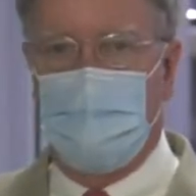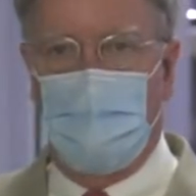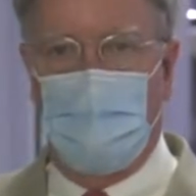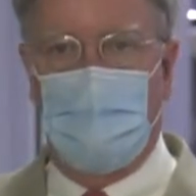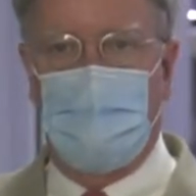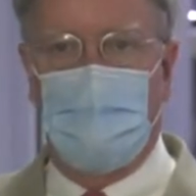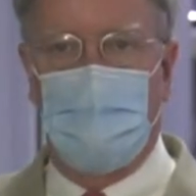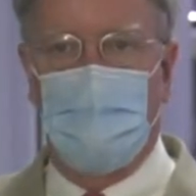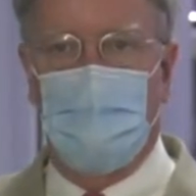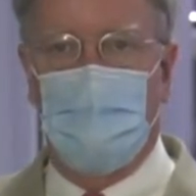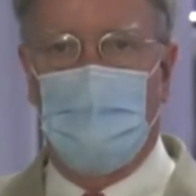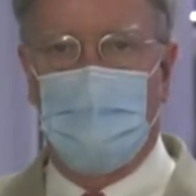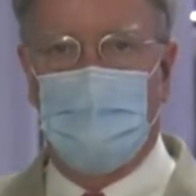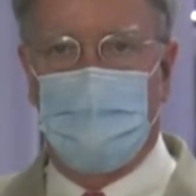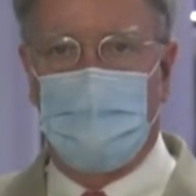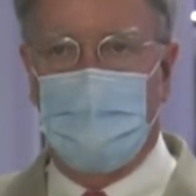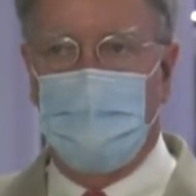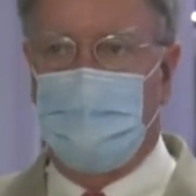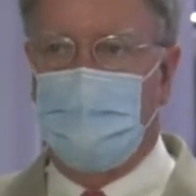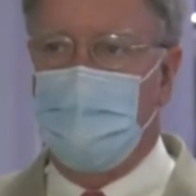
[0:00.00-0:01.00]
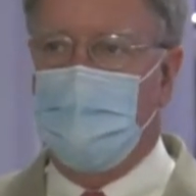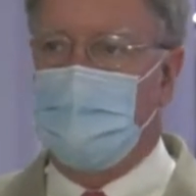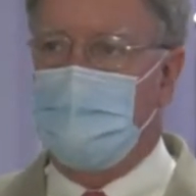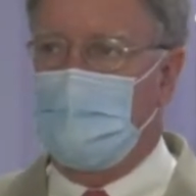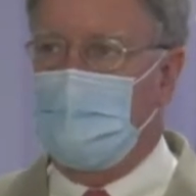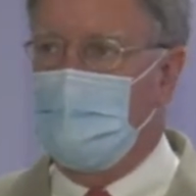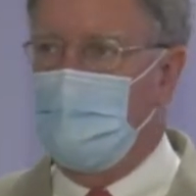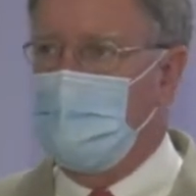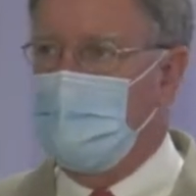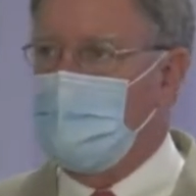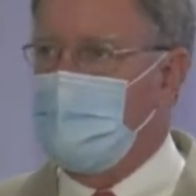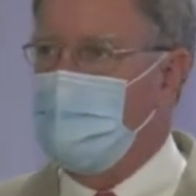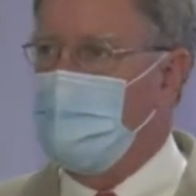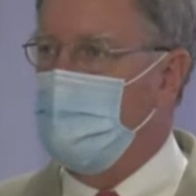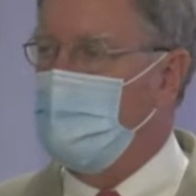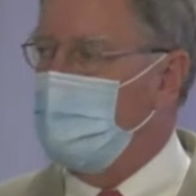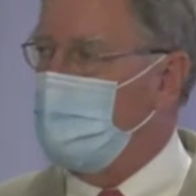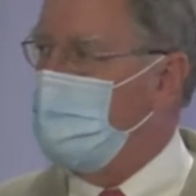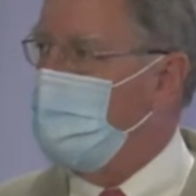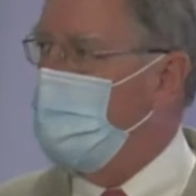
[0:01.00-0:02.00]
we'll do of CT technology
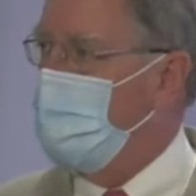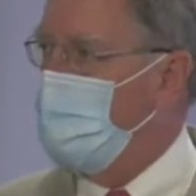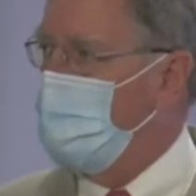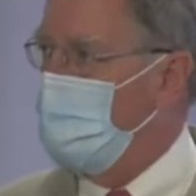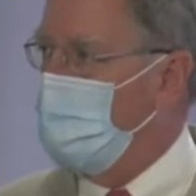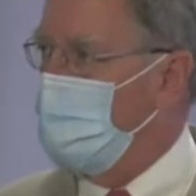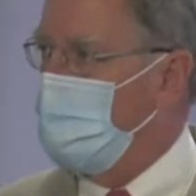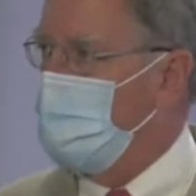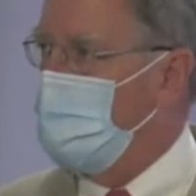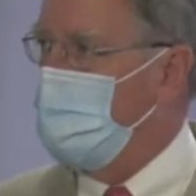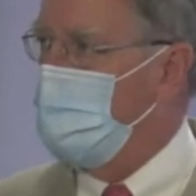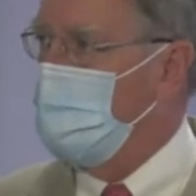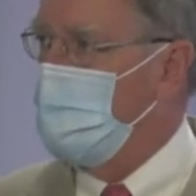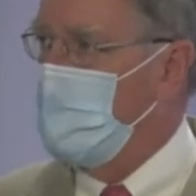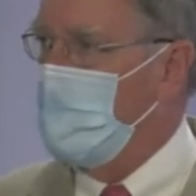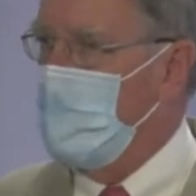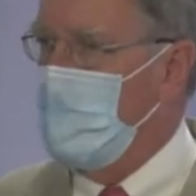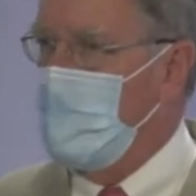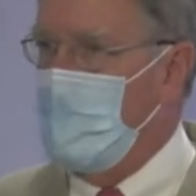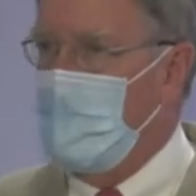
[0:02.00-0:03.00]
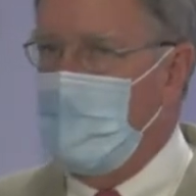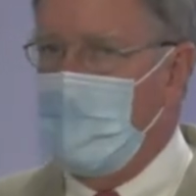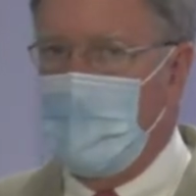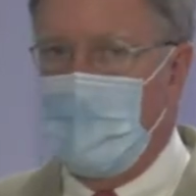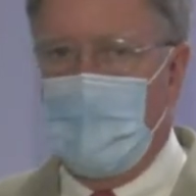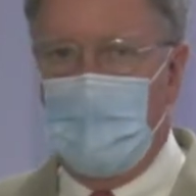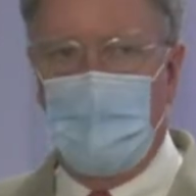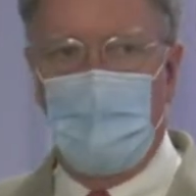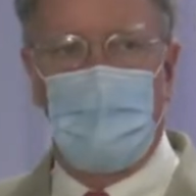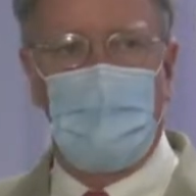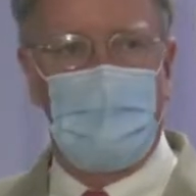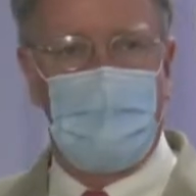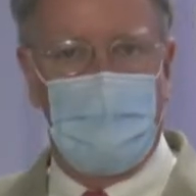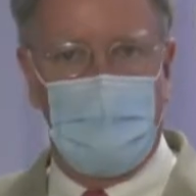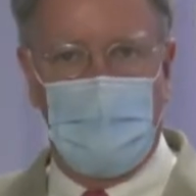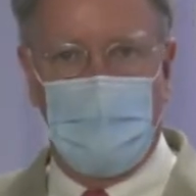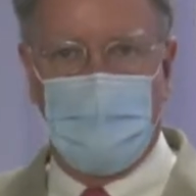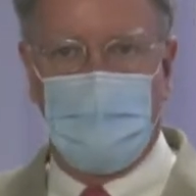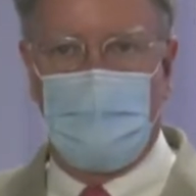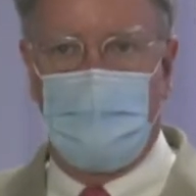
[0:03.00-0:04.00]
moving forward. Another thing
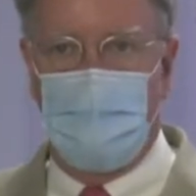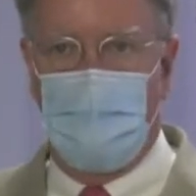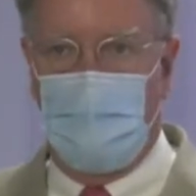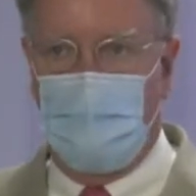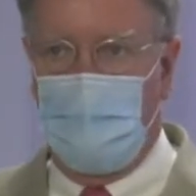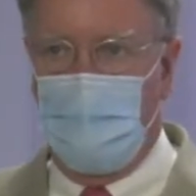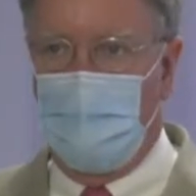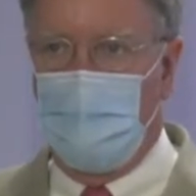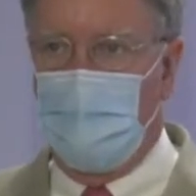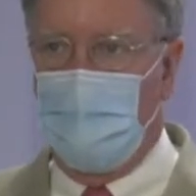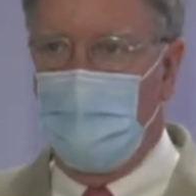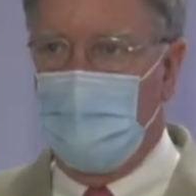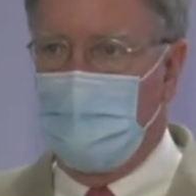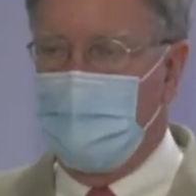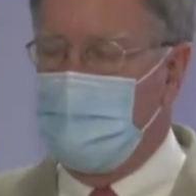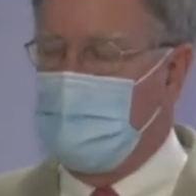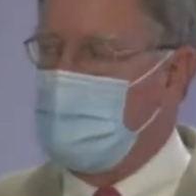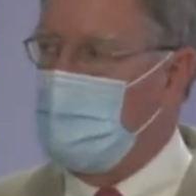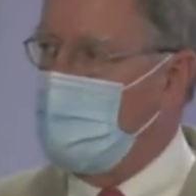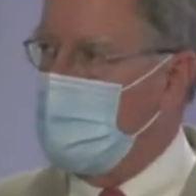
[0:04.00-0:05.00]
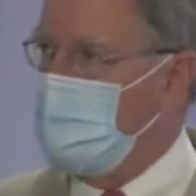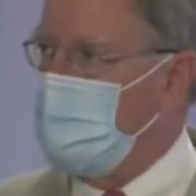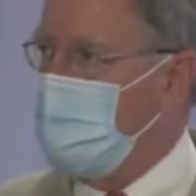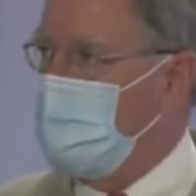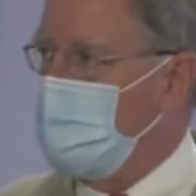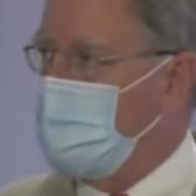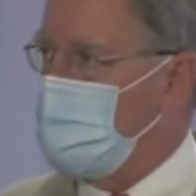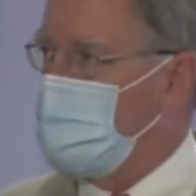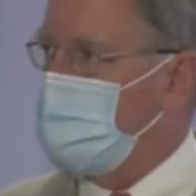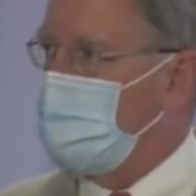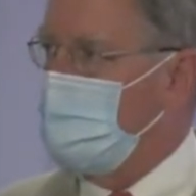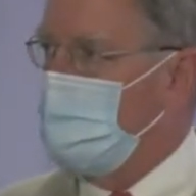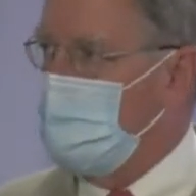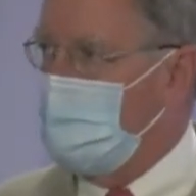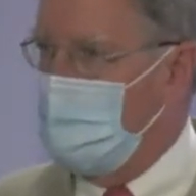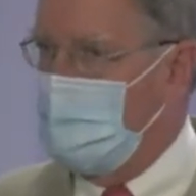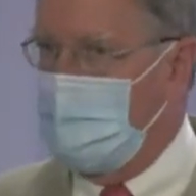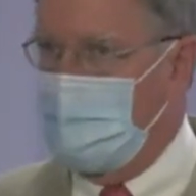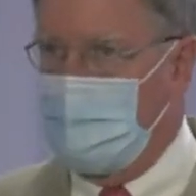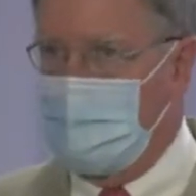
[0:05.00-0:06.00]
you'll see behind me are these automated
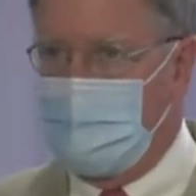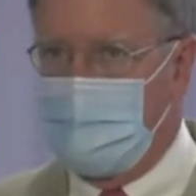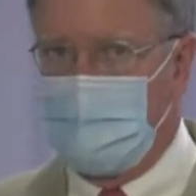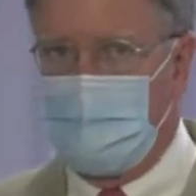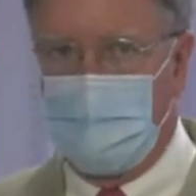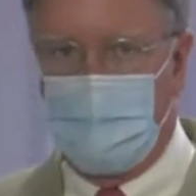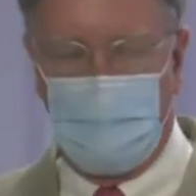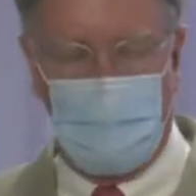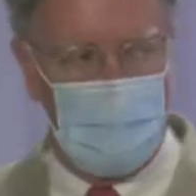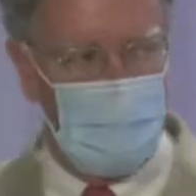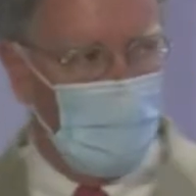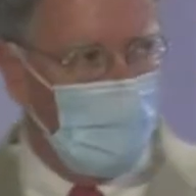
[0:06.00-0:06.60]
screening lanes. They're the very